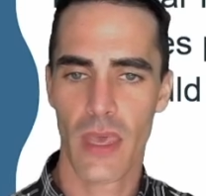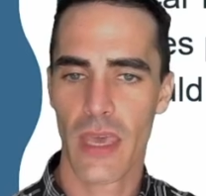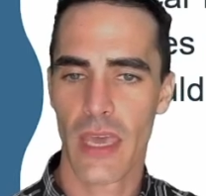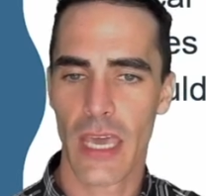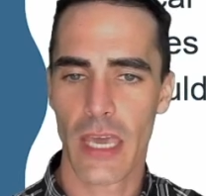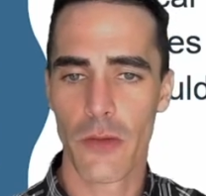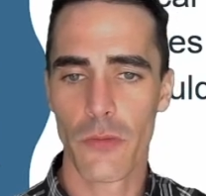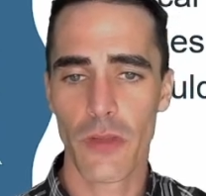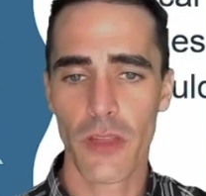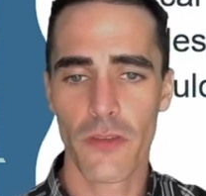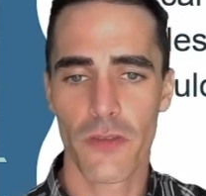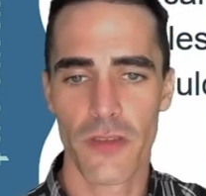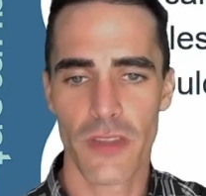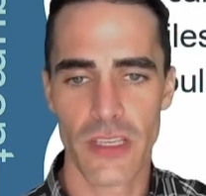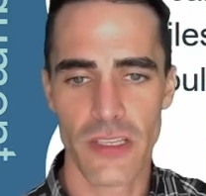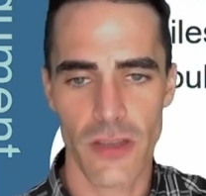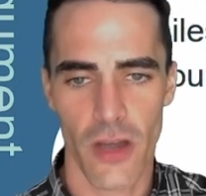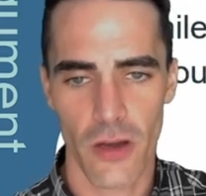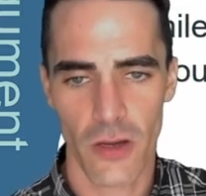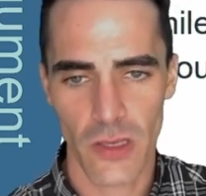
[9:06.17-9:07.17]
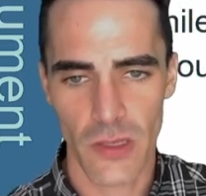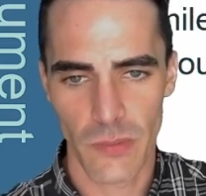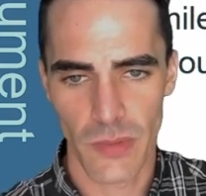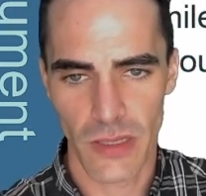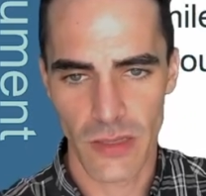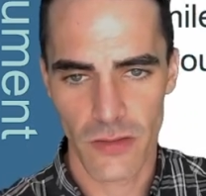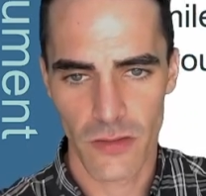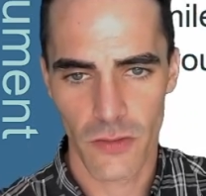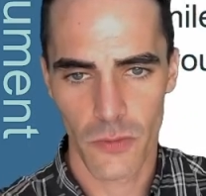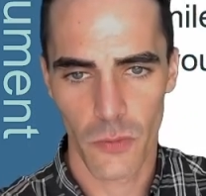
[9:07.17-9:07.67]
And really for these
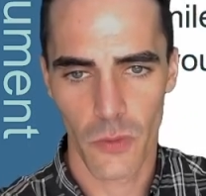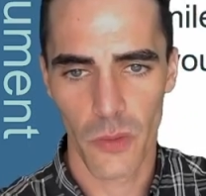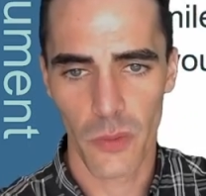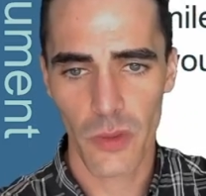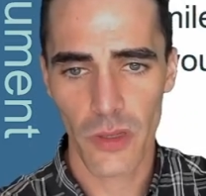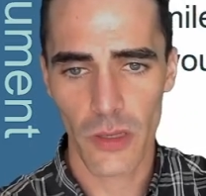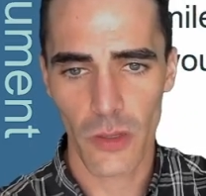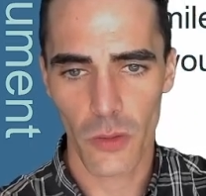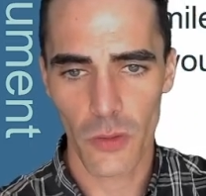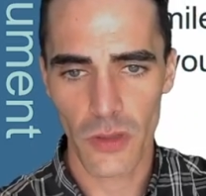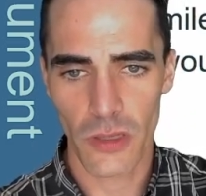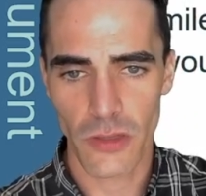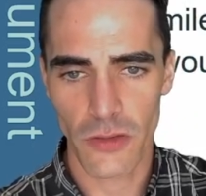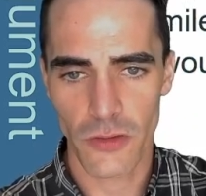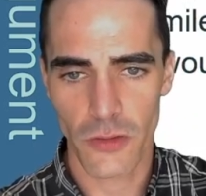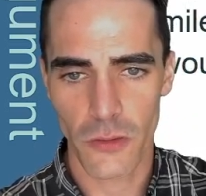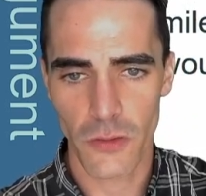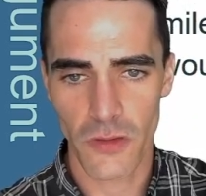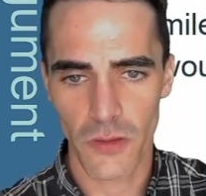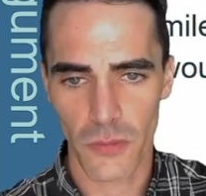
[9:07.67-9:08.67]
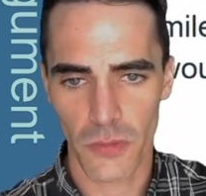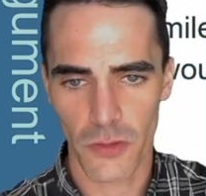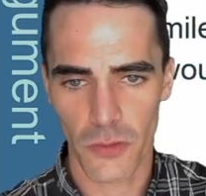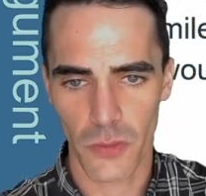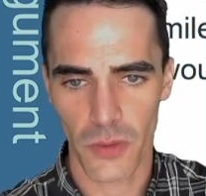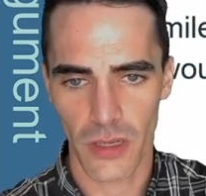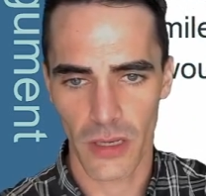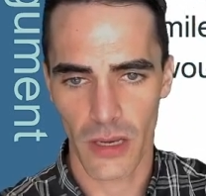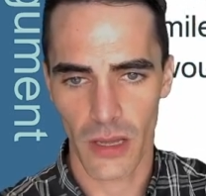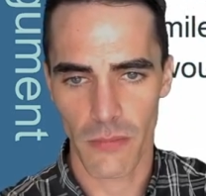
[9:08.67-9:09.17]
arguments, we're really only choosing
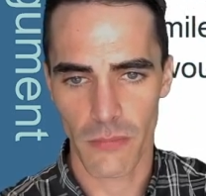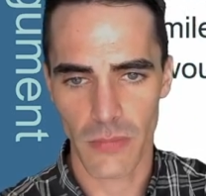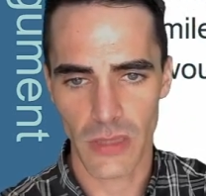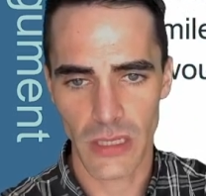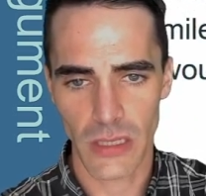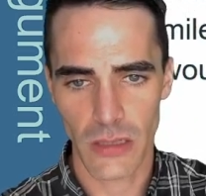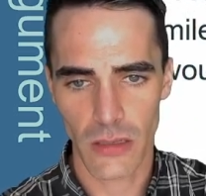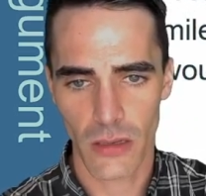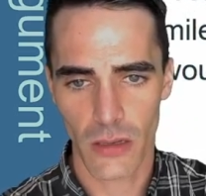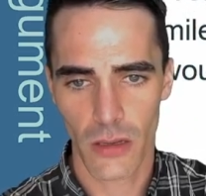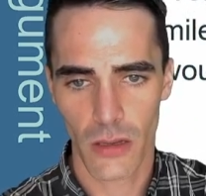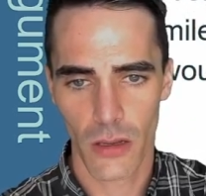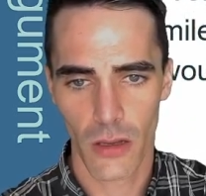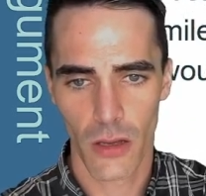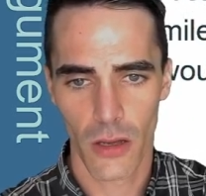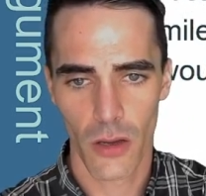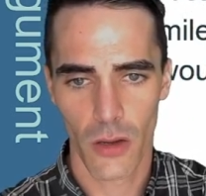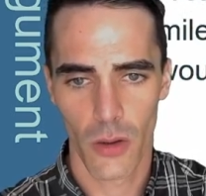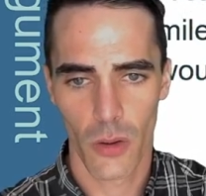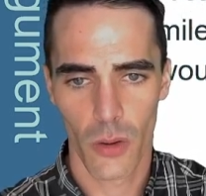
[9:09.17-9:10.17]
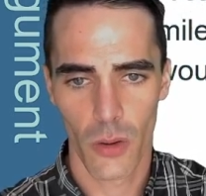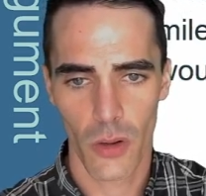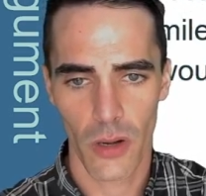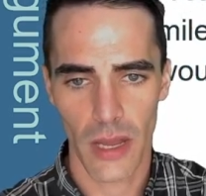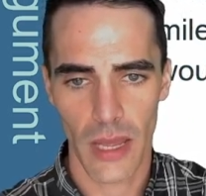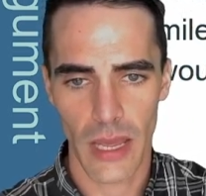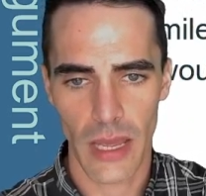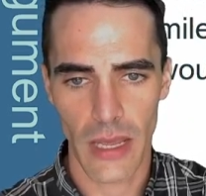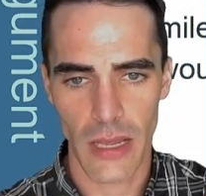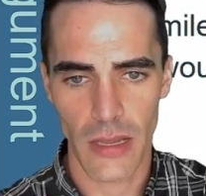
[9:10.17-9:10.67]
between a mean or
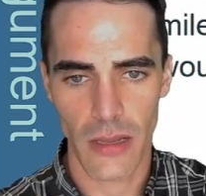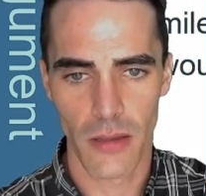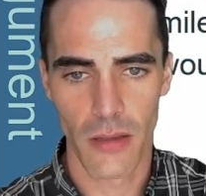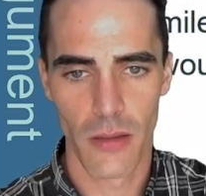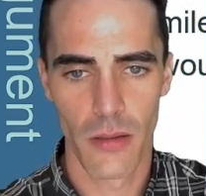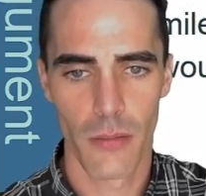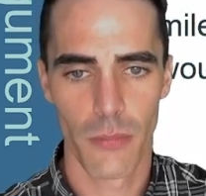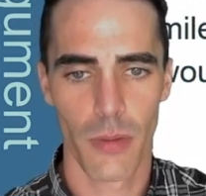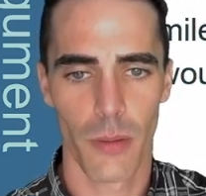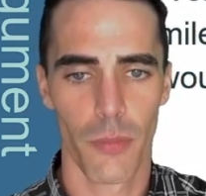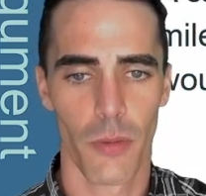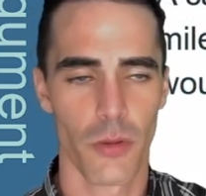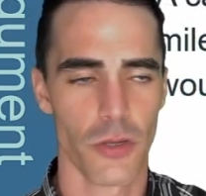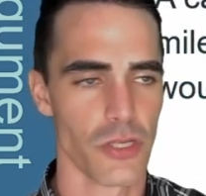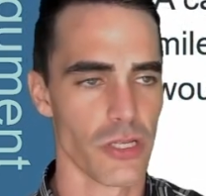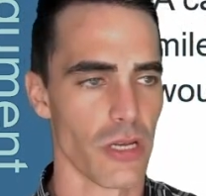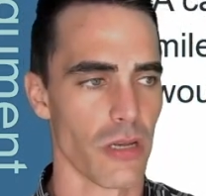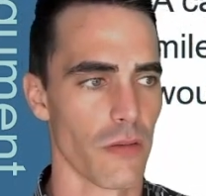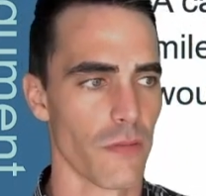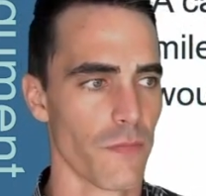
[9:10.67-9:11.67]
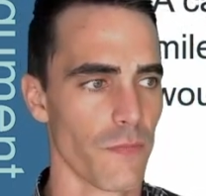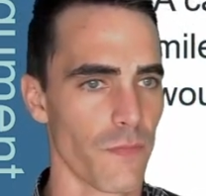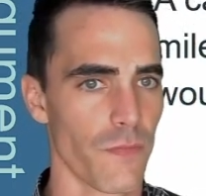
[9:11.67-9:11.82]
a proportion.